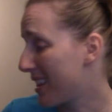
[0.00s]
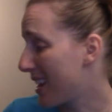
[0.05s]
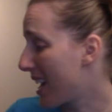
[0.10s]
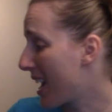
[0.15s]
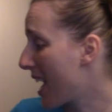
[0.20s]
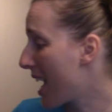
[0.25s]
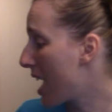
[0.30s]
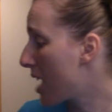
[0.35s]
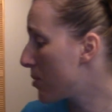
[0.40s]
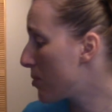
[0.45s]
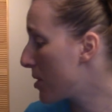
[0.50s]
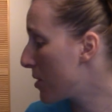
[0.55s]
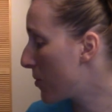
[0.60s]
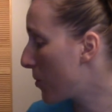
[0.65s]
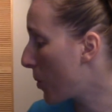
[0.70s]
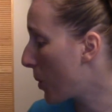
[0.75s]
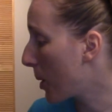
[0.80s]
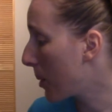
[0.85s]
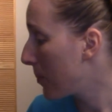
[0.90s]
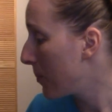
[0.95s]
that I had
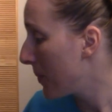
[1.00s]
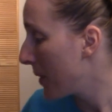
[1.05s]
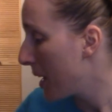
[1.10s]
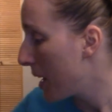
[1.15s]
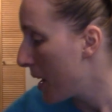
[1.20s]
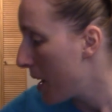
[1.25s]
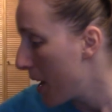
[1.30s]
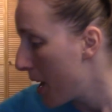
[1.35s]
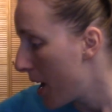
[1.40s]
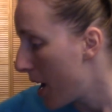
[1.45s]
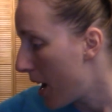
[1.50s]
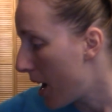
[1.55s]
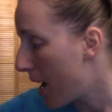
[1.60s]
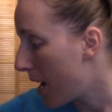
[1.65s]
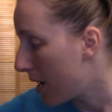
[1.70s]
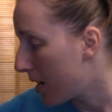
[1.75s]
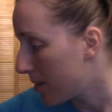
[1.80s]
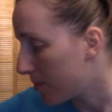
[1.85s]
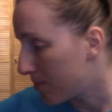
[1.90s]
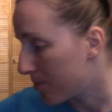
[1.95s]
before.
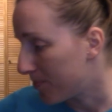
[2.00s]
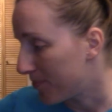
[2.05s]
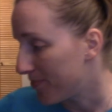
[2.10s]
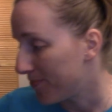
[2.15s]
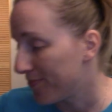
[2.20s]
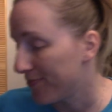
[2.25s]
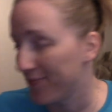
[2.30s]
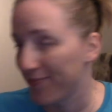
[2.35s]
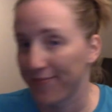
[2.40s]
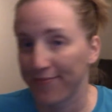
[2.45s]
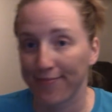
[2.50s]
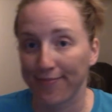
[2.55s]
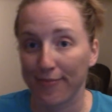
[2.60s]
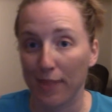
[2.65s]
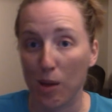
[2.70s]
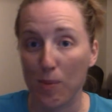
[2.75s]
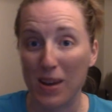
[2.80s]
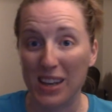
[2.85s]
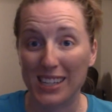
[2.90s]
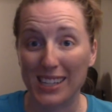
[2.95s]
I
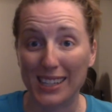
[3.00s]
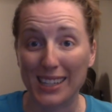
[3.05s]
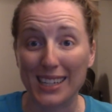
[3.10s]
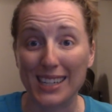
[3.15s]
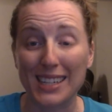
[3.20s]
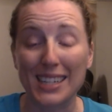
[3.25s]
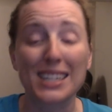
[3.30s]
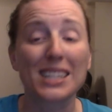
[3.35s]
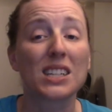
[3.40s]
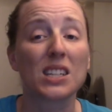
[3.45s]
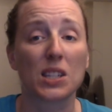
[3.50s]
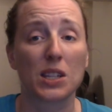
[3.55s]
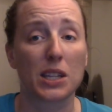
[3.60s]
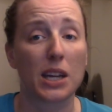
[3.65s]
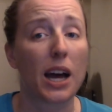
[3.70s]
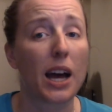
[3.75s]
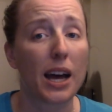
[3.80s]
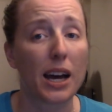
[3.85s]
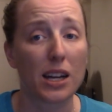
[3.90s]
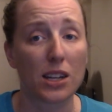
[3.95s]
basically didn't
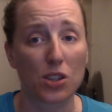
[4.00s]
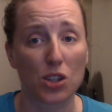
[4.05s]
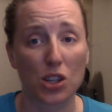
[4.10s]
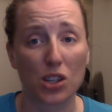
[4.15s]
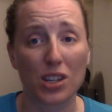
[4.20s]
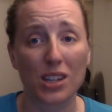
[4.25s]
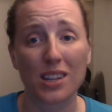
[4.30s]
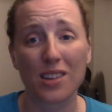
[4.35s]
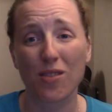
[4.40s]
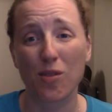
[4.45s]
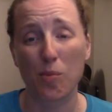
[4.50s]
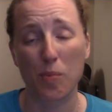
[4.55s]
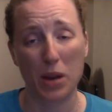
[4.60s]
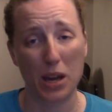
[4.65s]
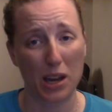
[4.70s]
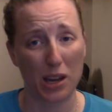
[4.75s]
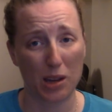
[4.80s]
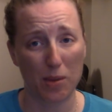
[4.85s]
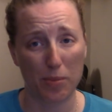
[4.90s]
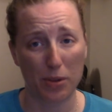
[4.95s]
even
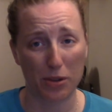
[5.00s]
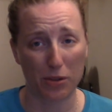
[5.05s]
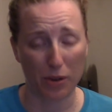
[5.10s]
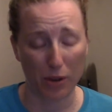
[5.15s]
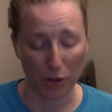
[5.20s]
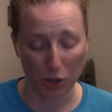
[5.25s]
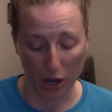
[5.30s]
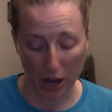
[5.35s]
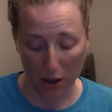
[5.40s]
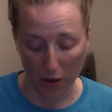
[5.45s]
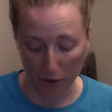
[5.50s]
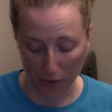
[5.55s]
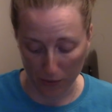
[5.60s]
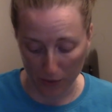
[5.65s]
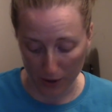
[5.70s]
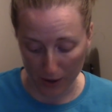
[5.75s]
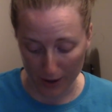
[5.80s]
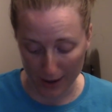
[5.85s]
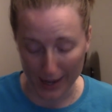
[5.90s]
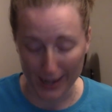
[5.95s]
pick up a crochet hook
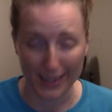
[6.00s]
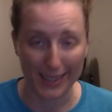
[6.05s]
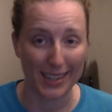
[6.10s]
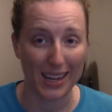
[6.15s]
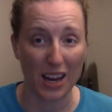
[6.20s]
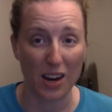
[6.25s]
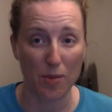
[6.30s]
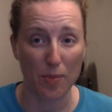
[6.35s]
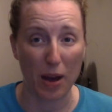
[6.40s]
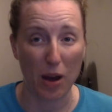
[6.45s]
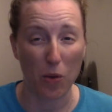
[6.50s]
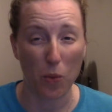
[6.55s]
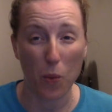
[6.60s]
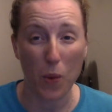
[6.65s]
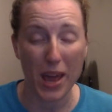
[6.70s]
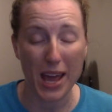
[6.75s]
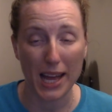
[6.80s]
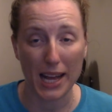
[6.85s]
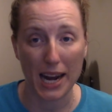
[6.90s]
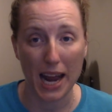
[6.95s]
for an entire about
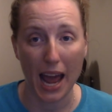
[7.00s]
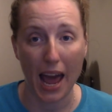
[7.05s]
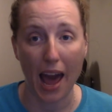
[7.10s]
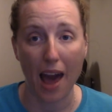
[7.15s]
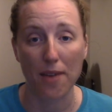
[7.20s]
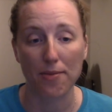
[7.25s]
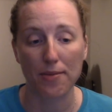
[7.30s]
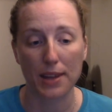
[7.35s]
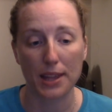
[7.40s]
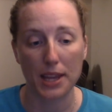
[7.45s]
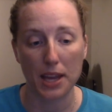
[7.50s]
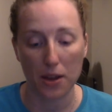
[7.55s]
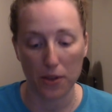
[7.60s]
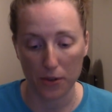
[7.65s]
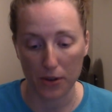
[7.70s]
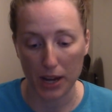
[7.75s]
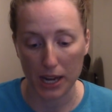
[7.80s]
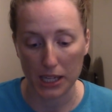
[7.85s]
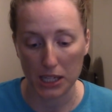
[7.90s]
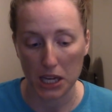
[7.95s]
week and a half. And the
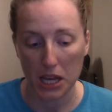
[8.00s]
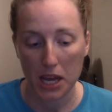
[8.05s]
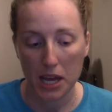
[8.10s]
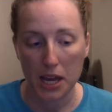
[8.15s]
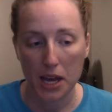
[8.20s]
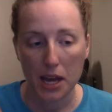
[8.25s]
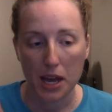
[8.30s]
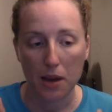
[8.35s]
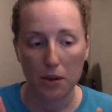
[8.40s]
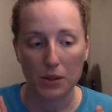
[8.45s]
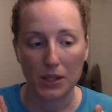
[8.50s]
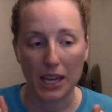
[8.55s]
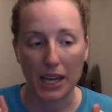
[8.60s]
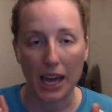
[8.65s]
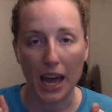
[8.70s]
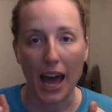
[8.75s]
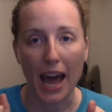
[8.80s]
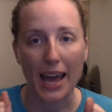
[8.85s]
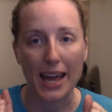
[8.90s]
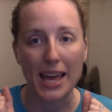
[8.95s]
other night I was
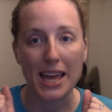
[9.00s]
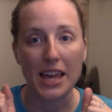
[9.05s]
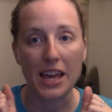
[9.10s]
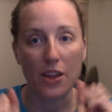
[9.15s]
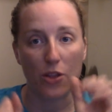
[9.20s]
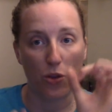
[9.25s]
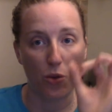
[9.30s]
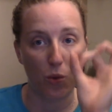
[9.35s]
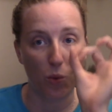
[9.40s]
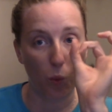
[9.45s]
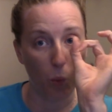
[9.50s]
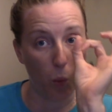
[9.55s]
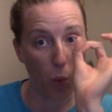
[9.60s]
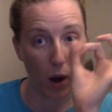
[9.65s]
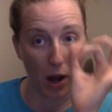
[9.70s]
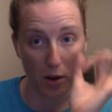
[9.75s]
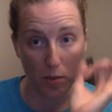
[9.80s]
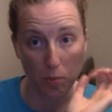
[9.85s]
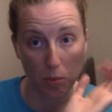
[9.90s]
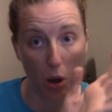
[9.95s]
like, I can get through
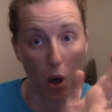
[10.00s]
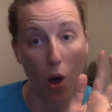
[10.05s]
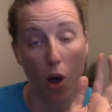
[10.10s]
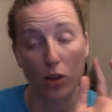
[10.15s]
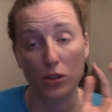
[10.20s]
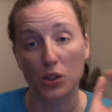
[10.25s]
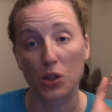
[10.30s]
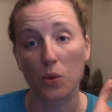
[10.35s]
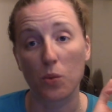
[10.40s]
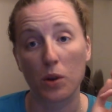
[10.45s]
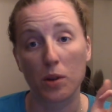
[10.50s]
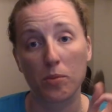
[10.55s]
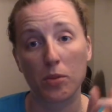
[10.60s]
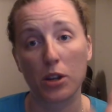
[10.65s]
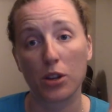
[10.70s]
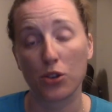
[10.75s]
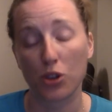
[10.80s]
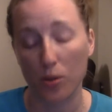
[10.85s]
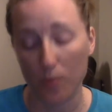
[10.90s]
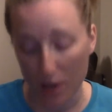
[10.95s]
one ball. So one
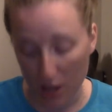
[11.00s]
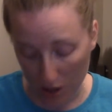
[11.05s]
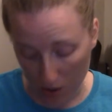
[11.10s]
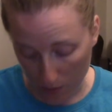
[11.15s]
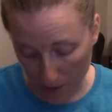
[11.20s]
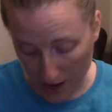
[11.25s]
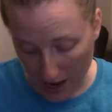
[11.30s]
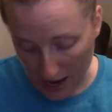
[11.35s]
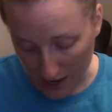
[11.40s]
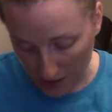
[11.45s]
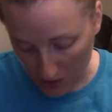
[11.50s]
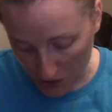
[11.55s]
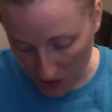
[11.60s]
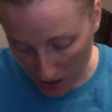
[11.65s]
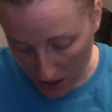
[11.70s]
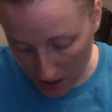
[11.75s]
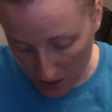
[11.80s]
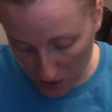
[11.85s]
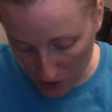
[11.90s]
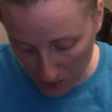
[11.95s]
ball should be 3
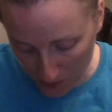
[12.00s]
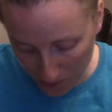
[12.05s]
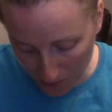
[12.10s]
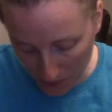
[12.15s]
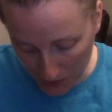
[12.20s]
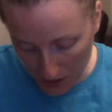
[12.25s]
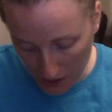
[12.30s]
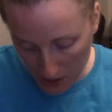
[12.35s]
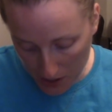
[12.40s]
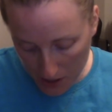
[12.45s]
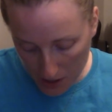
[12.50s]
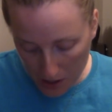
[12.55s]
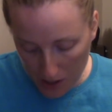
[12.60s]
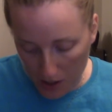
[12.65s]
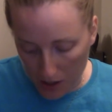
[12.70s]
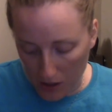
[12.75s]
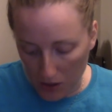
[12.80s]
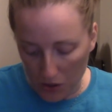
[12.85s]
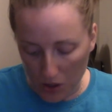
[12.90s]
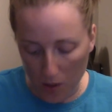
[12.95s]
hexagons.
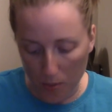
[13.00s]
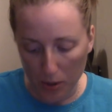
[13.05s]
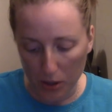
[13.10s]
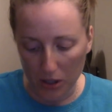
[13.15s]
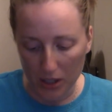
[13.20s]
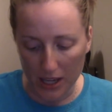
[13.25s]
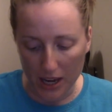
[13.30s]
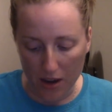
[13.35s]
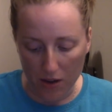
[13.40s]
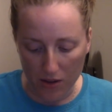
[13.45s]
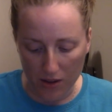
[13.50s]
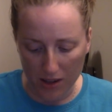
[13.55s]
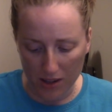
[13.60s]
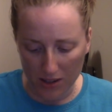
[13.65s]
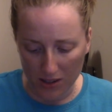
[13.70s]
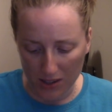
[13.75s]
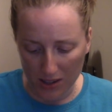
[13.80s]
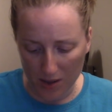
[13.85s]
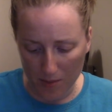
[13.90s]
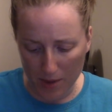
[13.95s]
So I pulled out, and
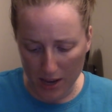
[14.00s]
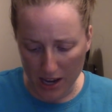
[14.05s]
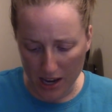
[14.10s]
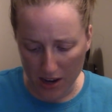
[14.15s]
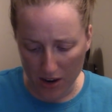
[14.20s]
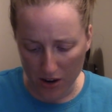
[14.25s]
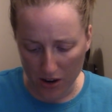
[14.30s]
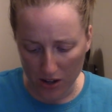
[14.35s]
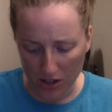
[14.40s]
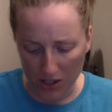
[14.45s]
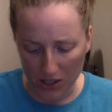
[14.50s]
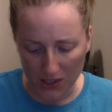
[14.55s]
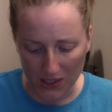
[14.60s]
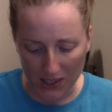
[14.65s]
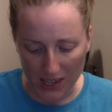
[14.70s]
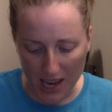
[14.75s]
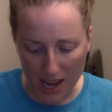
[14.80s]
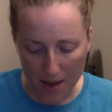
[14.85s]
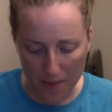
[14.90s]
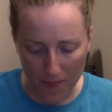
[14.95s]
this is going to be kind of hard to
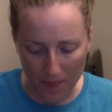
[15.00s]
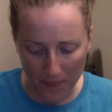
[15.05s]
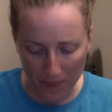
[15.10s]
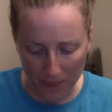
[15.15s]
see